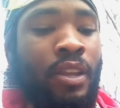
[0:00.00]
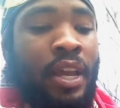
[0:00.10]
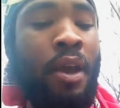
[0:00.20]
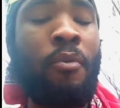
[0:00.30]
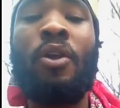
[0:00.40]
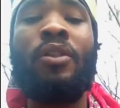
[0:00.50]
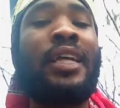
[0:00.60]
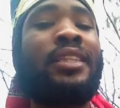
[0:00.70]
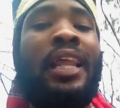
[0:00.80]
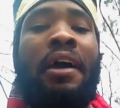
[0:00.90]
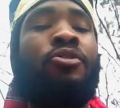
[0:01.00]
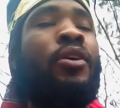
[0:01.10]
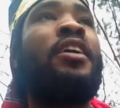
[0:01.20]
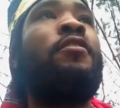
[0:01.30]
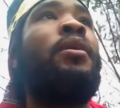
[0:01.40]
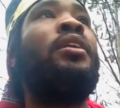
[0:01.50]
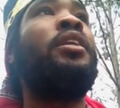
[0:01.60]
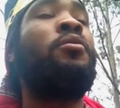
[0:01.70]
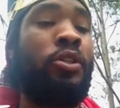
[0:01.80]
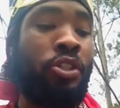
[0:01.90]
Yeah, we don't like the life track of
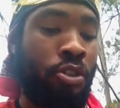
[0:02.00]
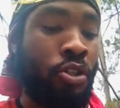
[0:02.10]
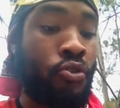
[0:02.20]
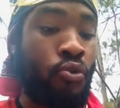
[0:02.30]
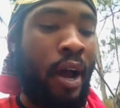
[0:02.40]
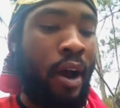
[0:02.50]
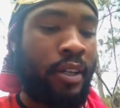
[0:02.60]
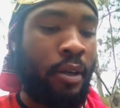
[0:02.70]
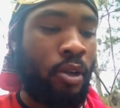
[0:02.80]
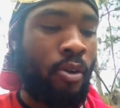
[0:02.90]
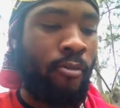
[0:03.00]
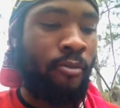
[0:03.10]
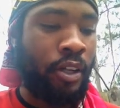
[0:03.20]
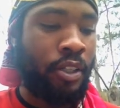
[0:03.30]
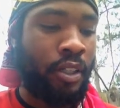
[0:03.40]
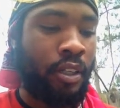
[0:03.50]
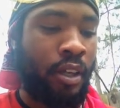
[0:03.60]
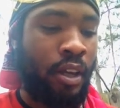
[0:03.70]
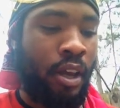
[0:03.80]
melanin, which is the true alchemical function,